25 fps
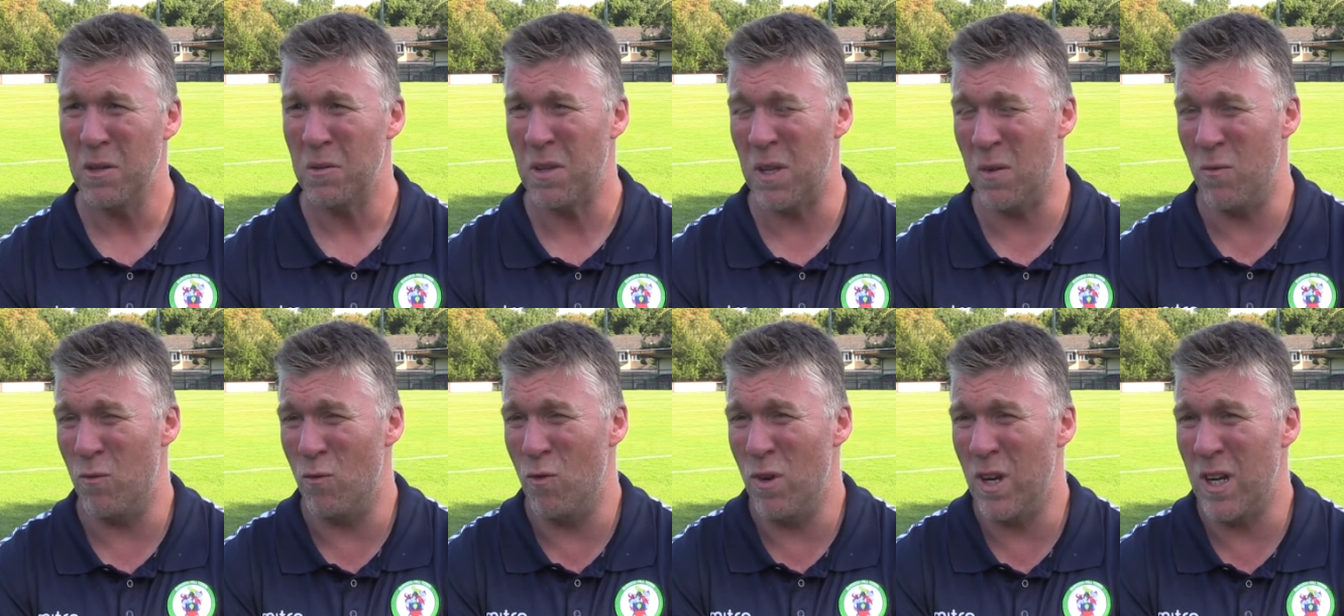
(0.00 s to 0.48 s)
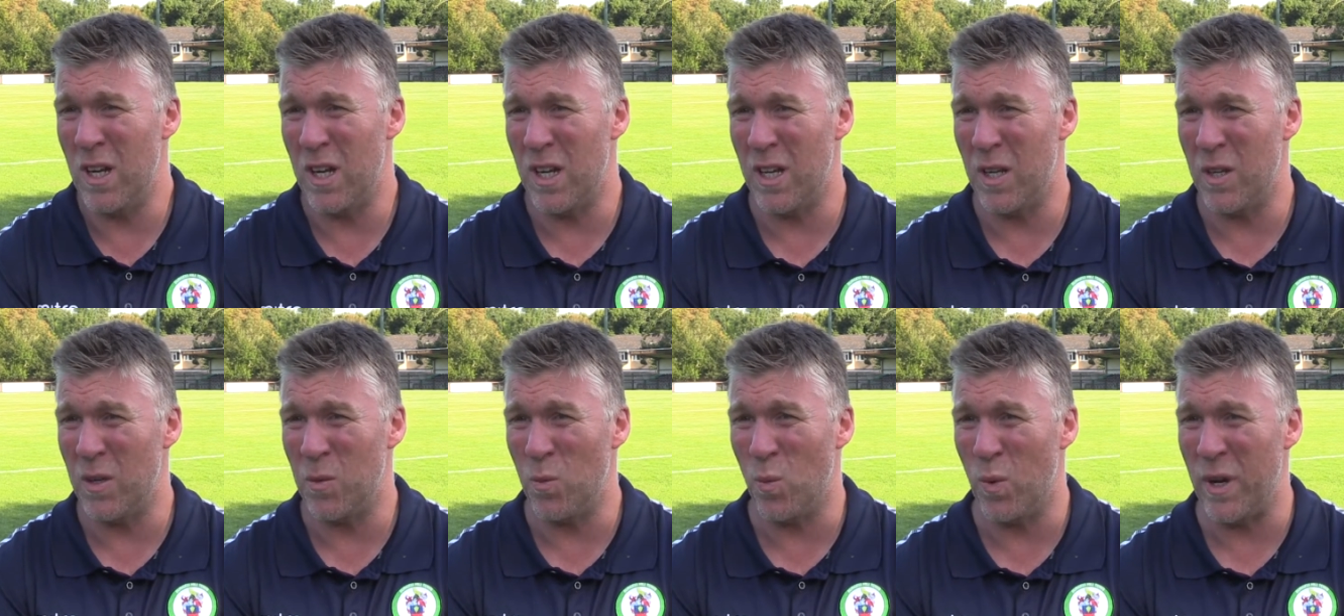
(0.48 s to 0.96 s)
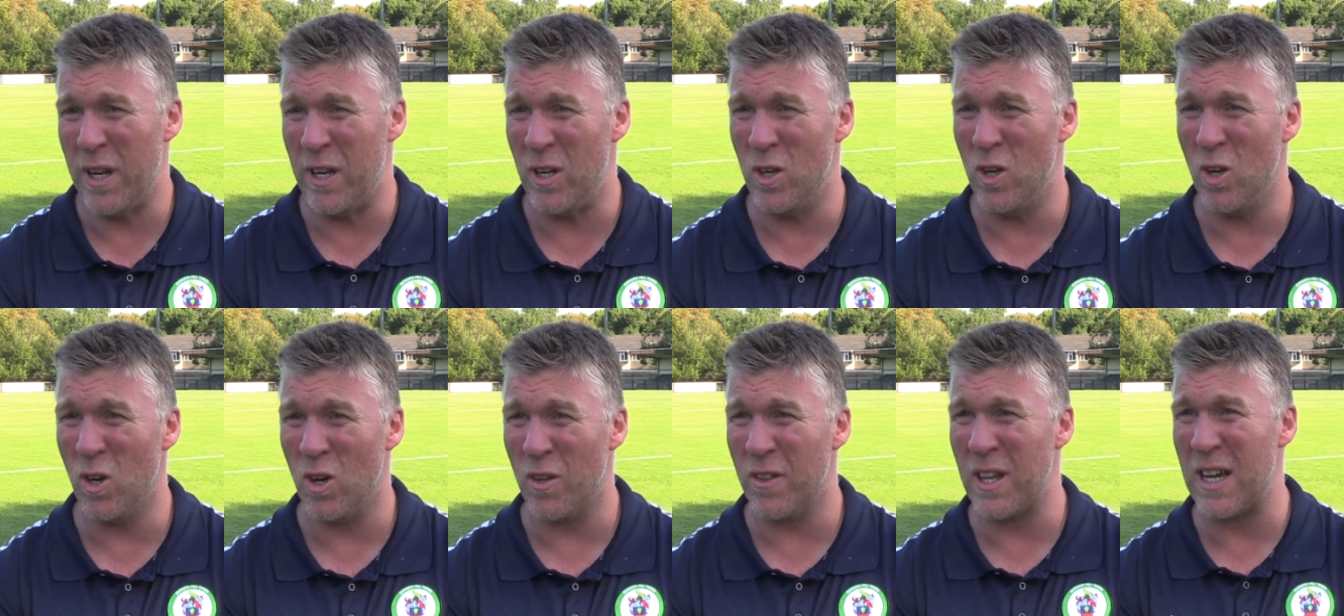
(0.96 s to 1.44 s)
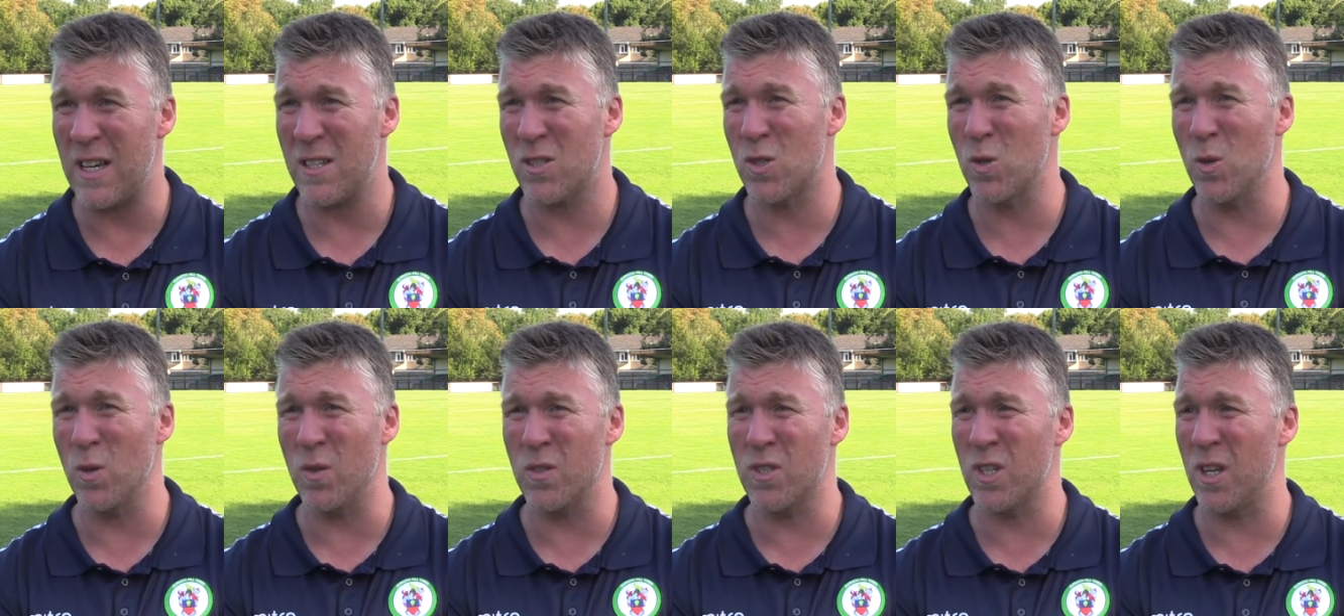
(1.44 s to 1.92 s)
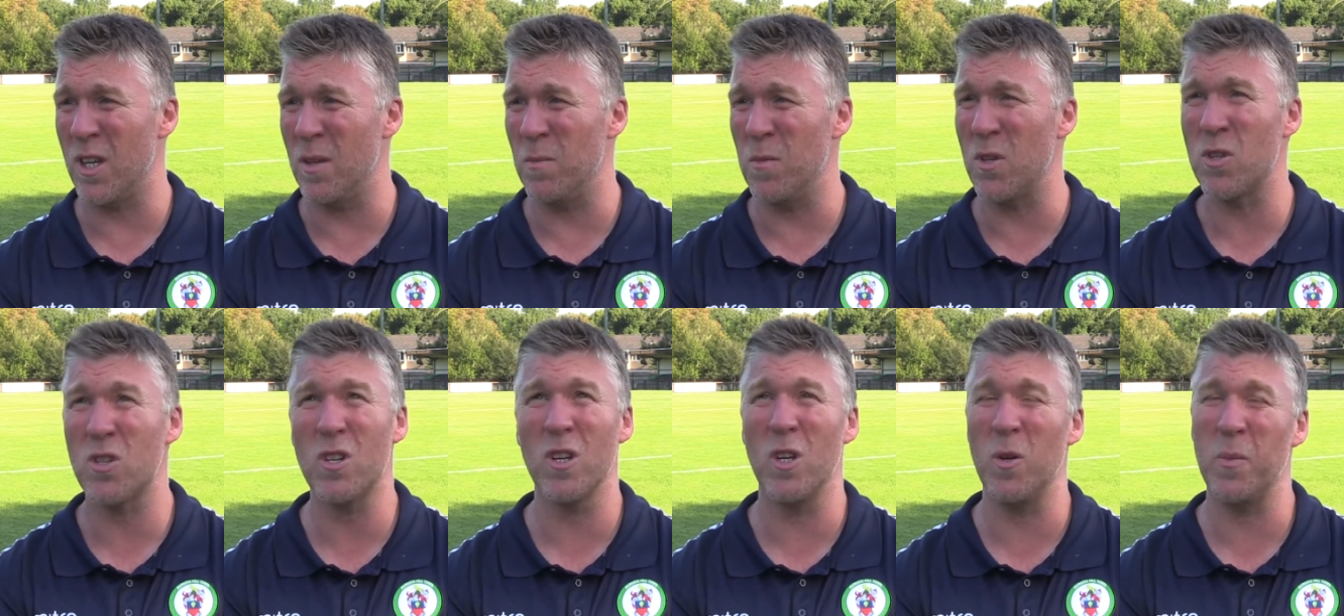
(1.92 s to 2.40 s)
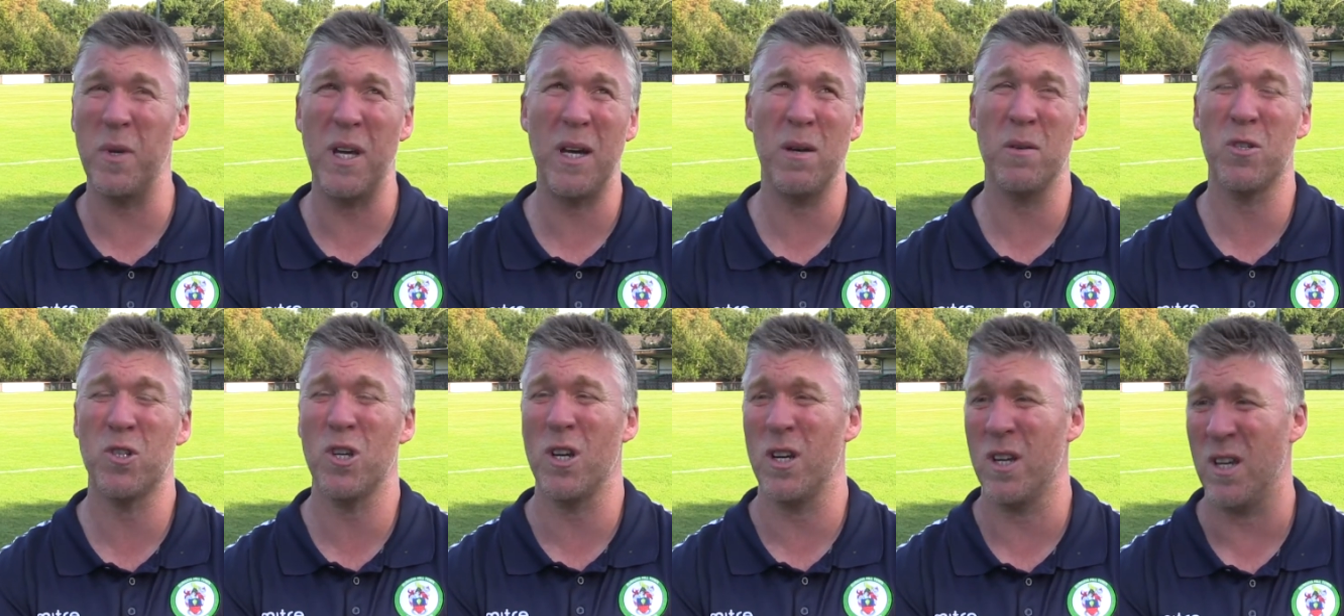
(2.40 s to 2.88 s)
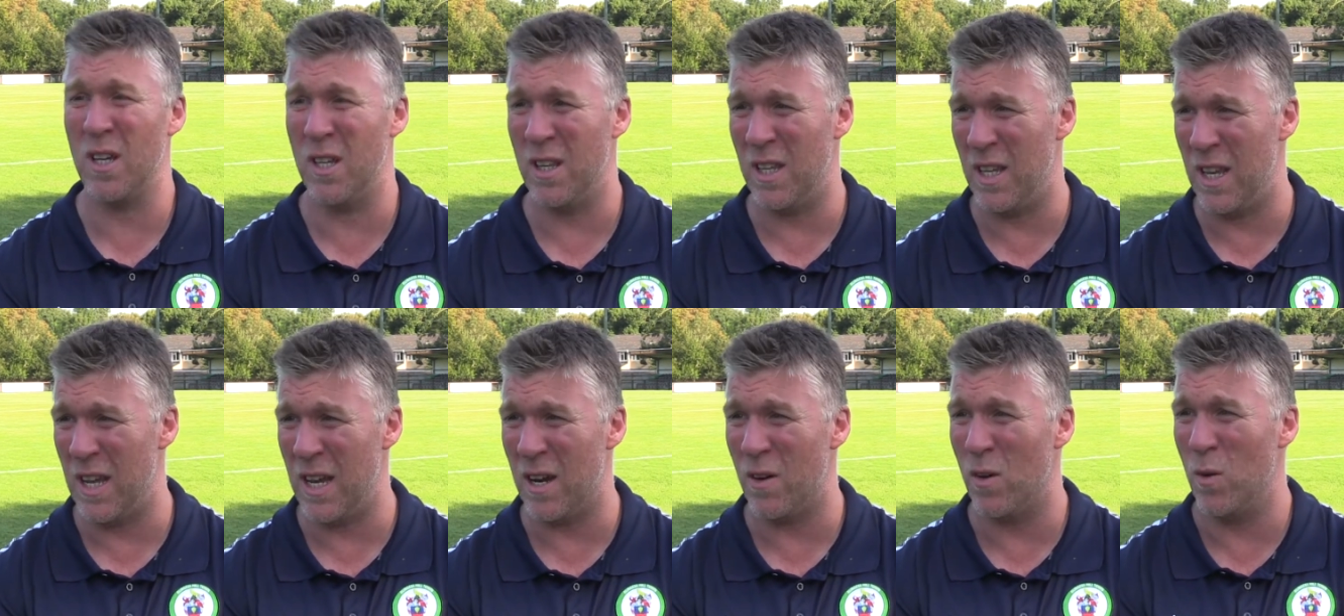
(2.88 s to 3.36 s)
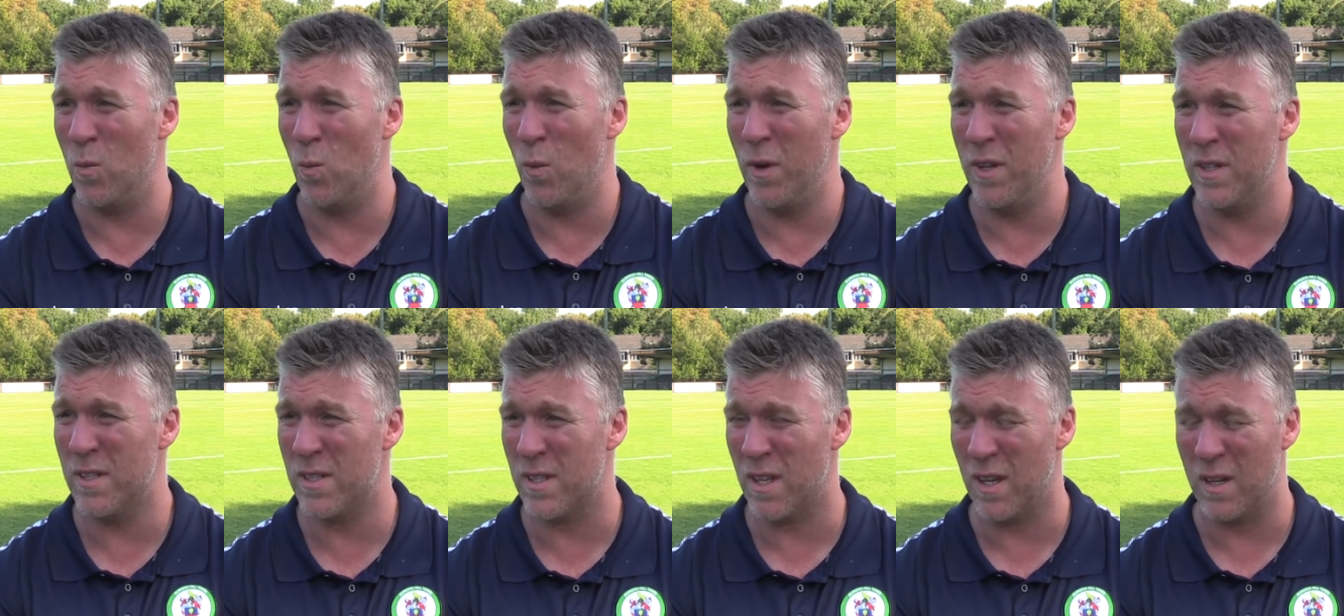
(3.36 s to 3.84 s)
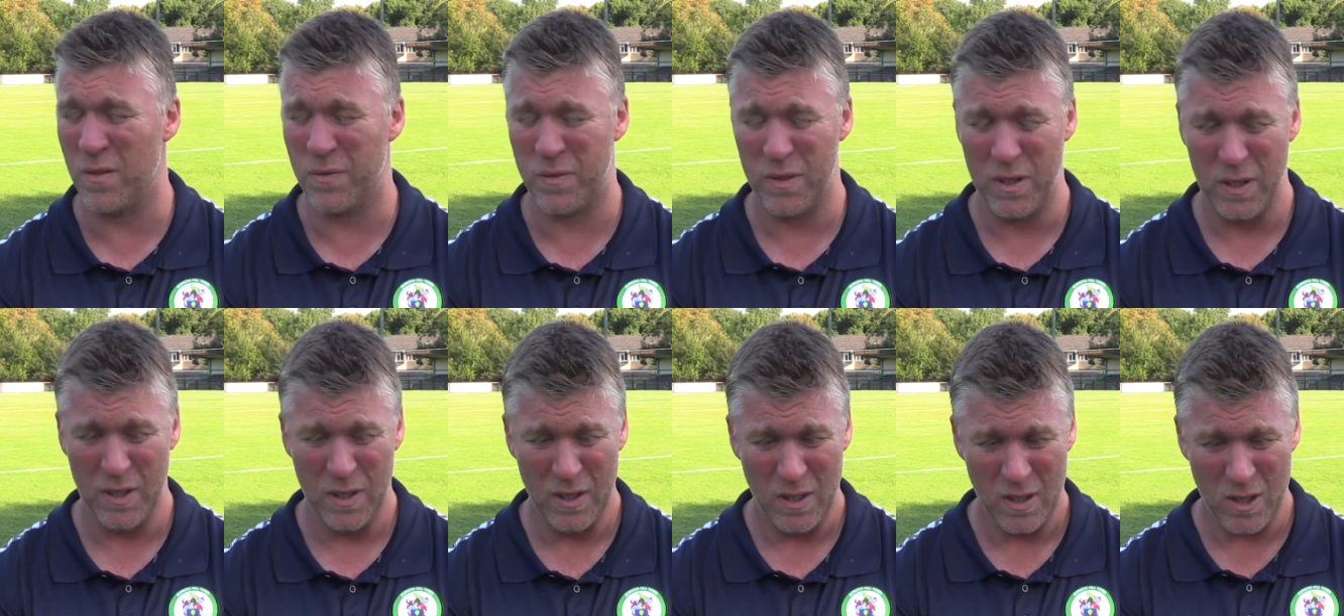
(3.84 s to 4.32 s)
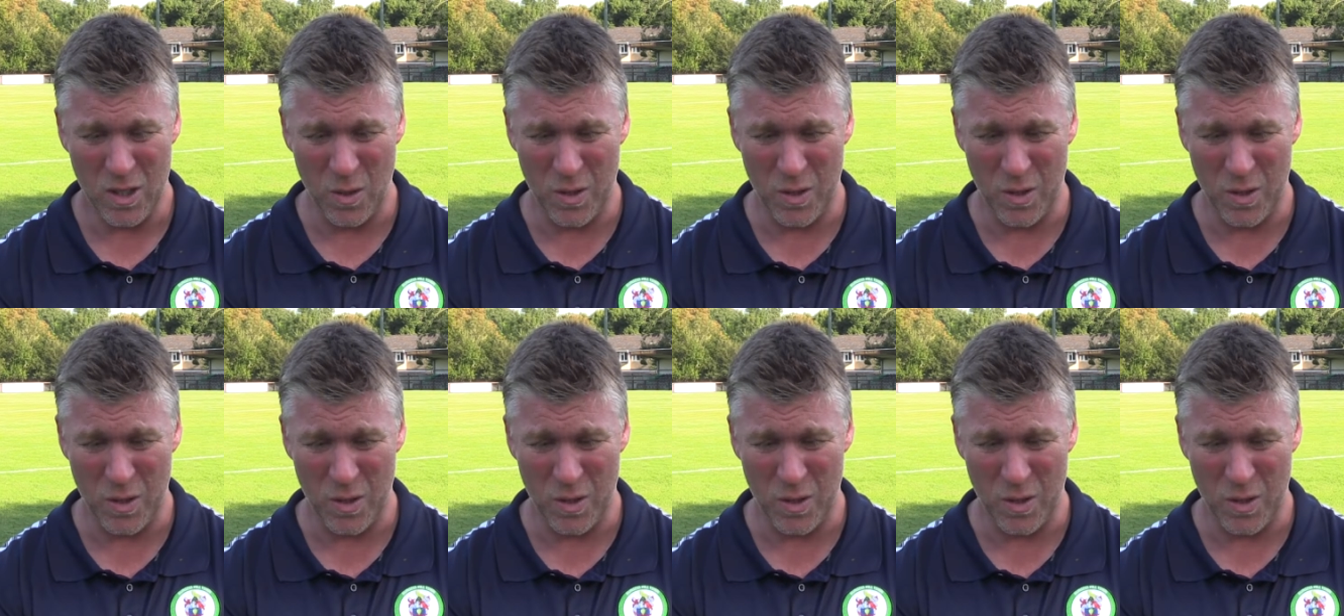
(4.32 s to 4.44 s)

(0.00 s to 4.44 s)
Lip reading: really we're not that sort of team that's going to be able to chuck it in the air and win stuff.